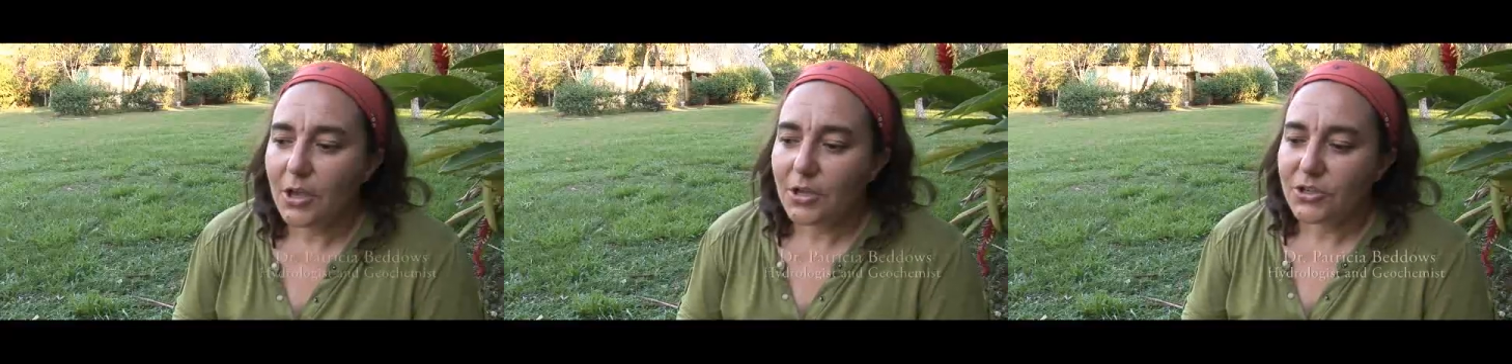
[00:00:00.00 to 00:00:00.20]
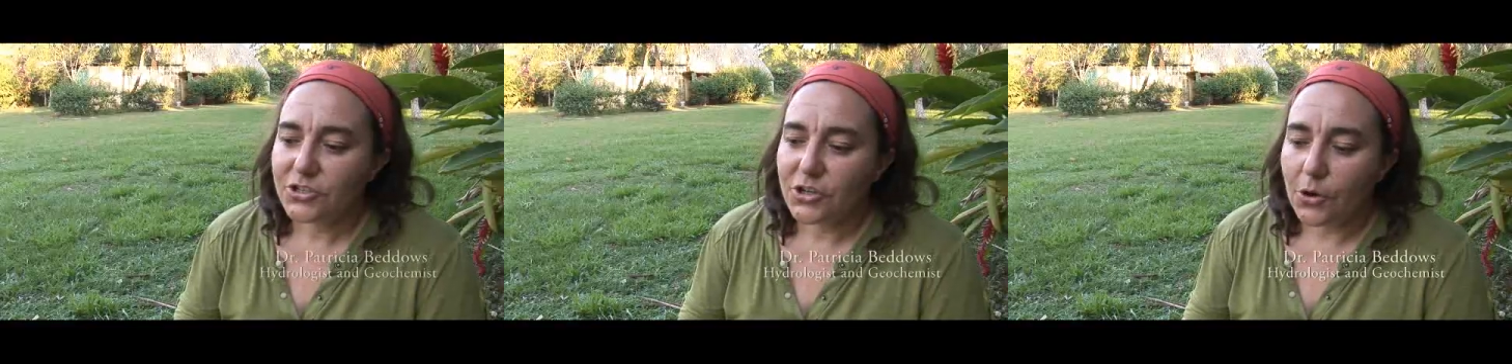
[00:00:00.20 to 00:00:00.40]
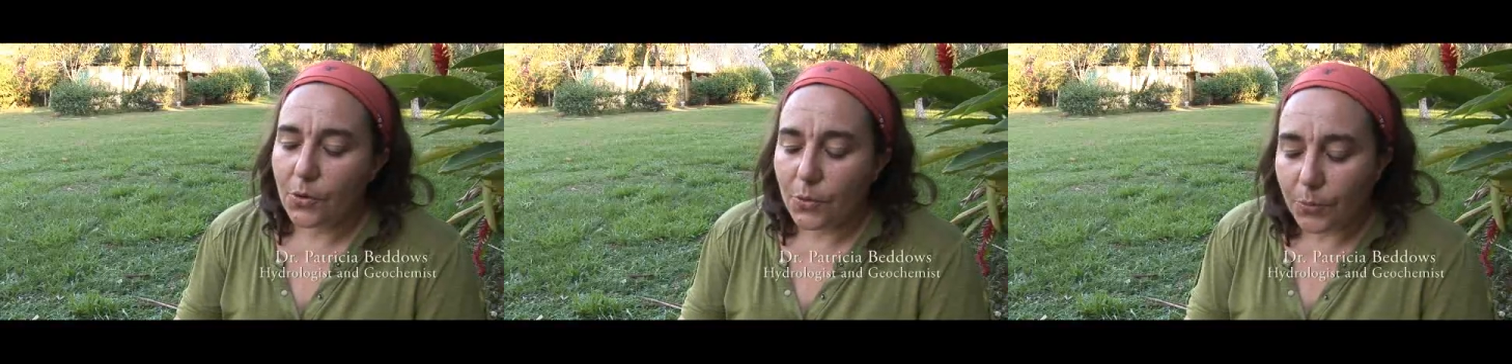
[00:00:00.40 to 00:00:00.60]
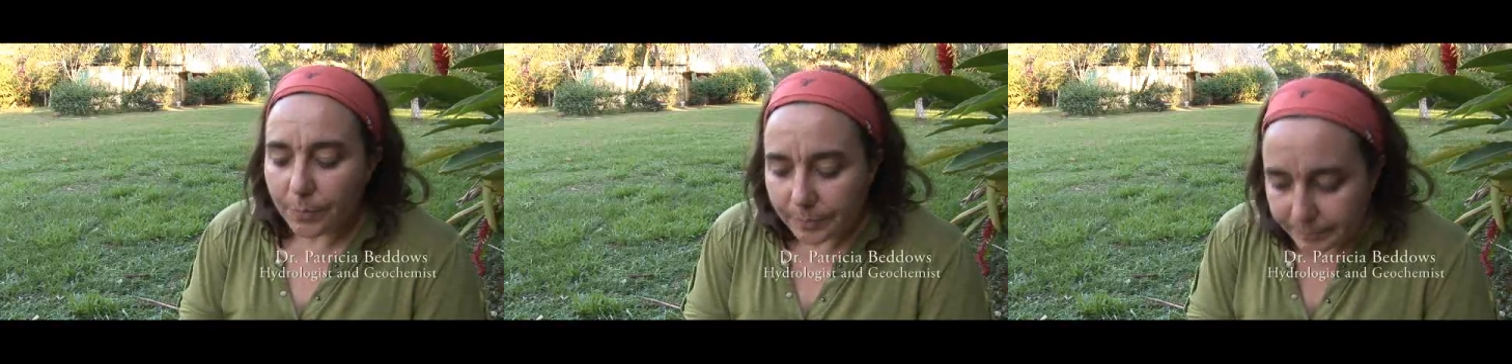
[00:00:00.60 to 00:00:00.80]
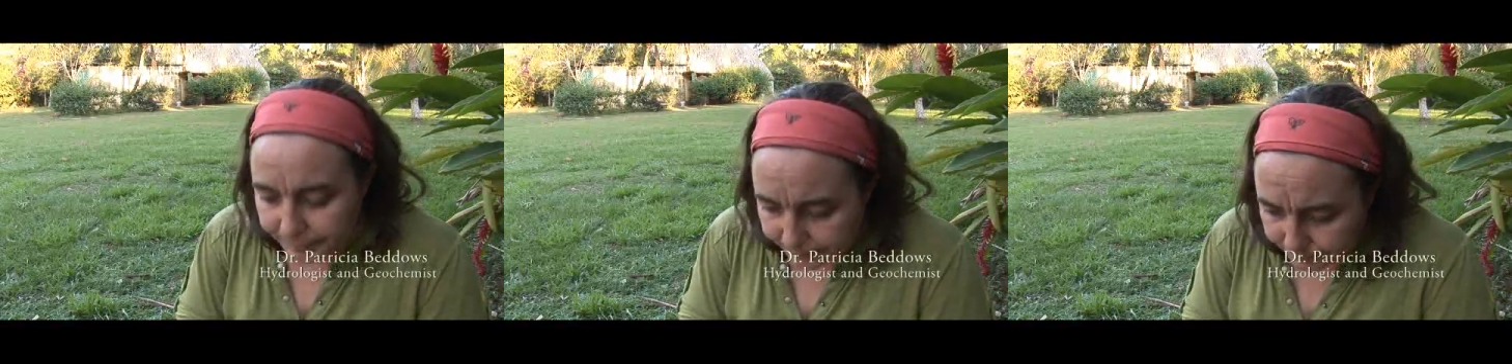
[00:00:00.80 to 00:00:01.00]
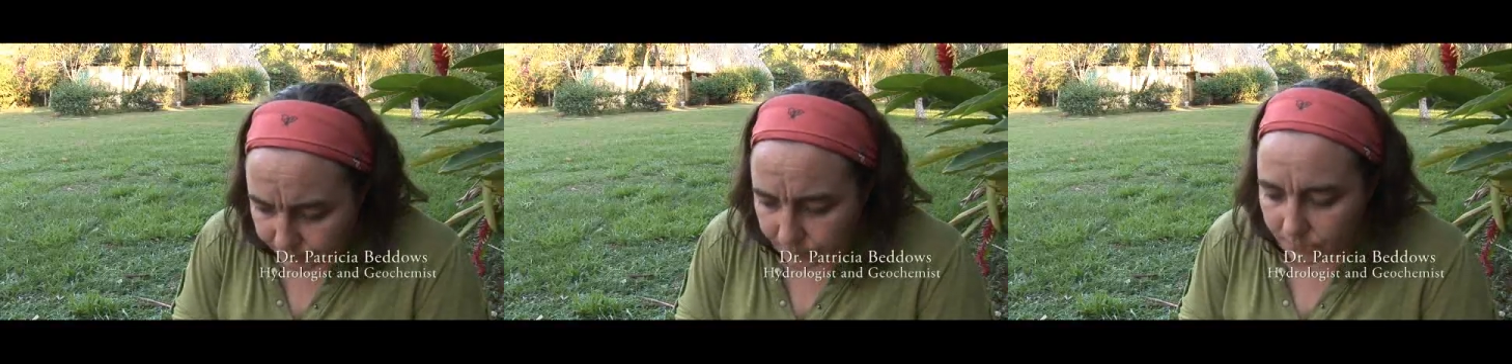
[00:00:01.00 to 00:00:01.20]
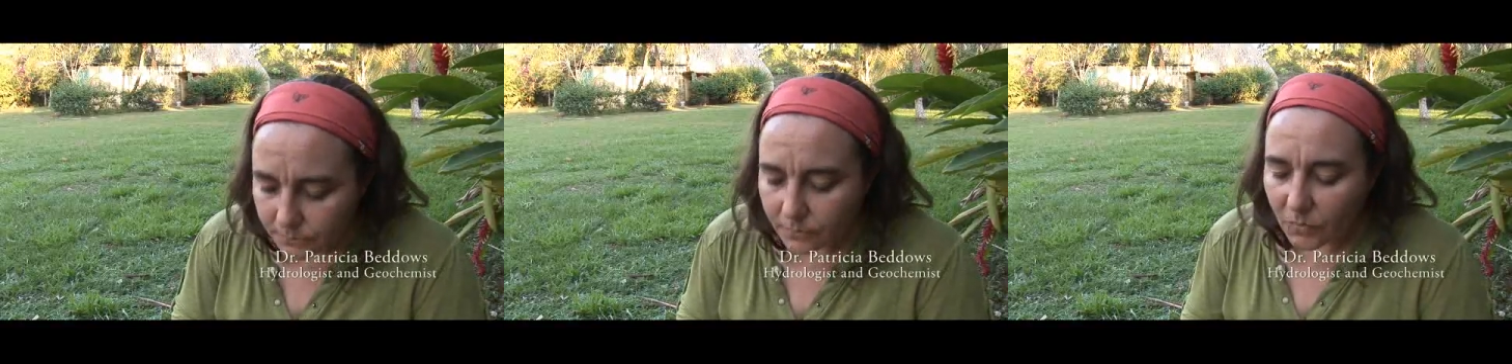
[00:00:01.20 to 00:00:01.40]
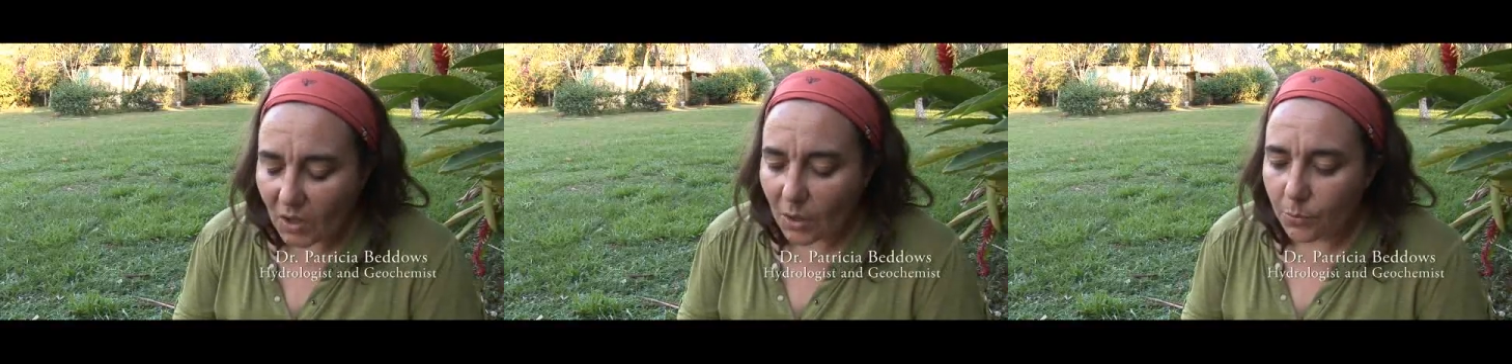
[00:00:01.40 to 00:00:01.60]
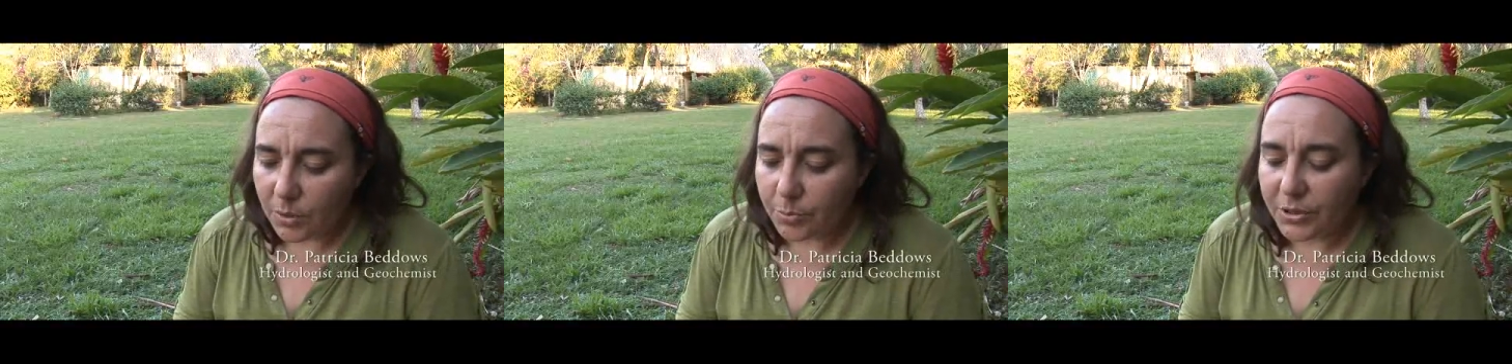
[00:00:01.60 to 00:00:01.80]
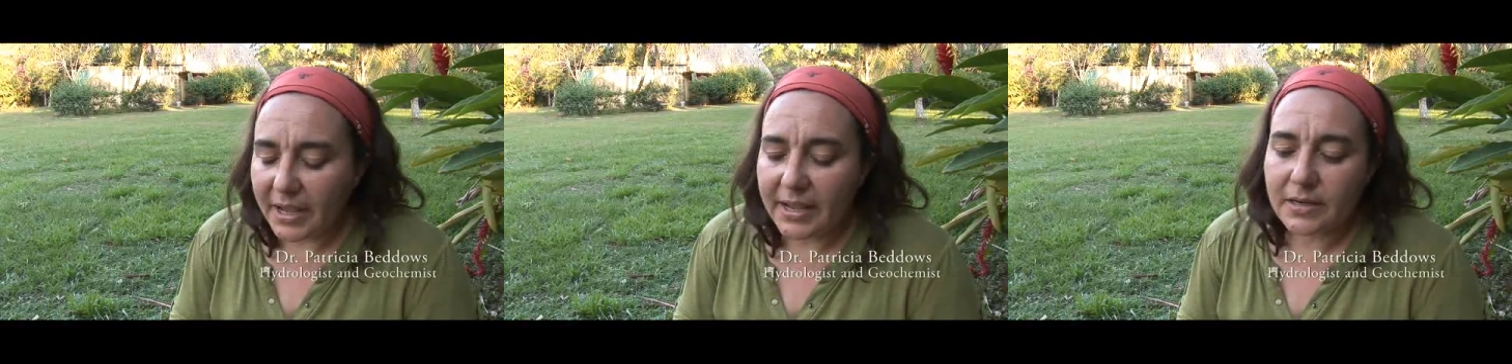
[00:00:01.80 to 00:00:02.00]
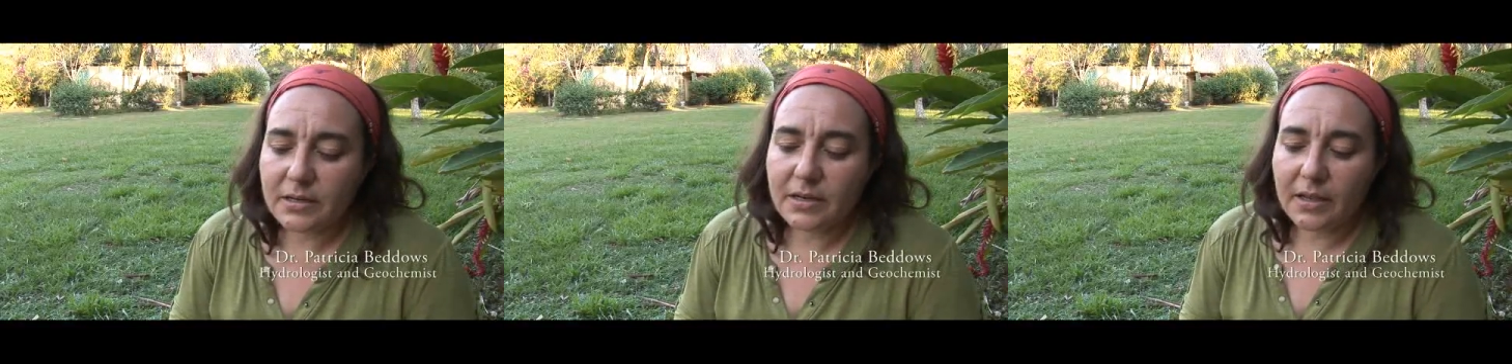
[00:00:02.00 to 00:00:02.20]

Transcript: So we planned an,